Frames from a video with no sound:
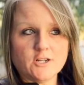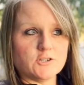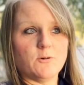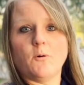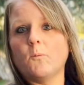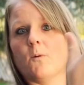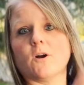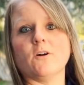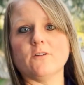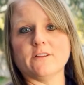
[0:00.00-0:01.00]
to a
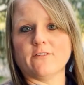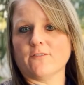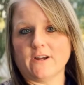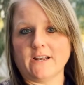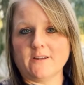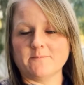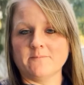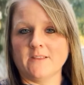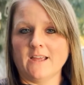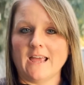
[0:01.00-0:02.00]
world of freedom.
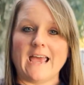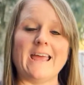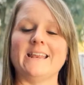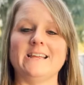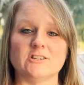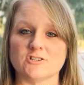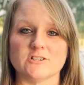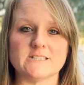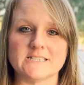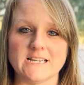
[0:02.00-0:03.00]
And he's
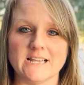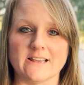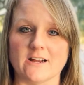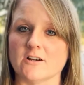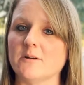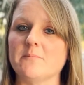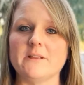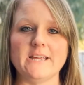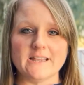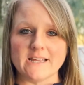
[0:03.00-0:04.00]
just sitting there
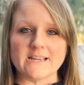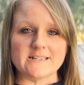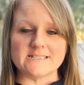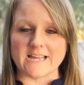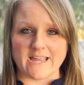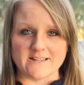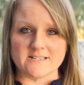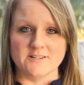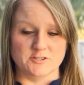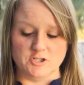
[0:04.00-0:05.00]
completely
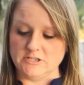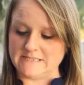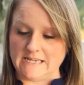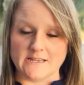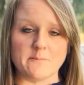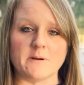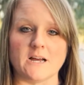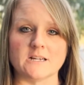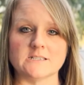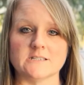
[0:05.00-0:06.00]
content to just eat the
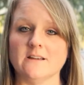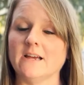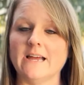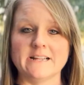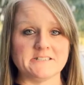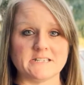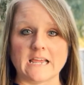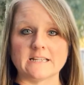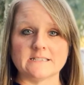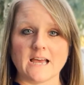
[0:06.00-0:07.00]
bugs and stay
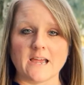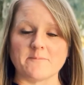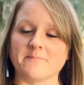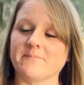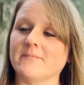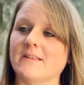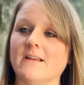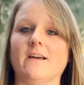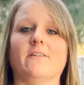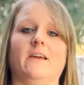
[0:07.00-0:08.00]
inside. I
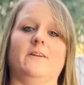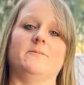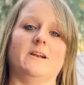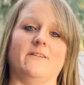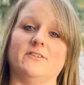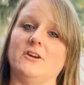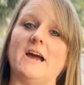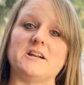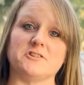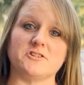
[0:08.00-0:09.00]
thought, okay, whatever. You
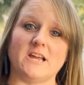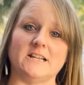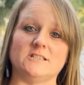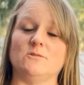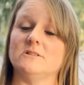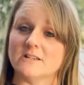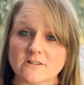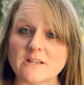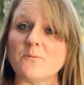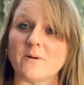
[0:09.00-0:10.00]
had your chance. You
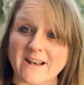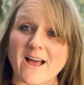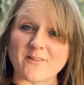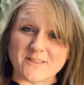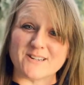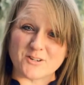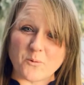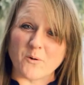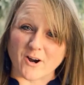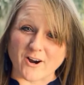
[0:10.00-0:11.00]
literally went out the
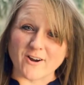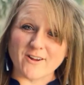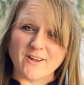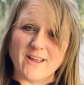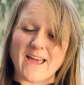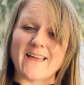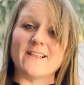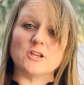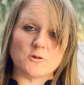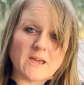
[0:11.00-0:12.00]
door and
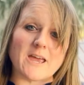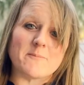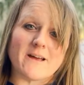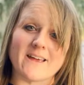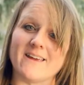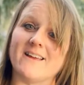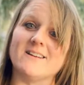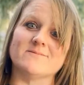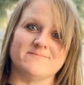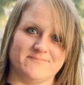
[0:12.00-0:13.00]
then you came back
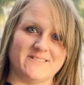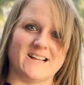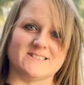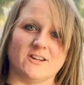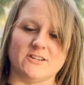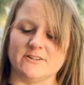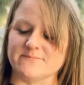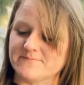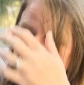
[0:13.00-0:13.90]
in. That's on you.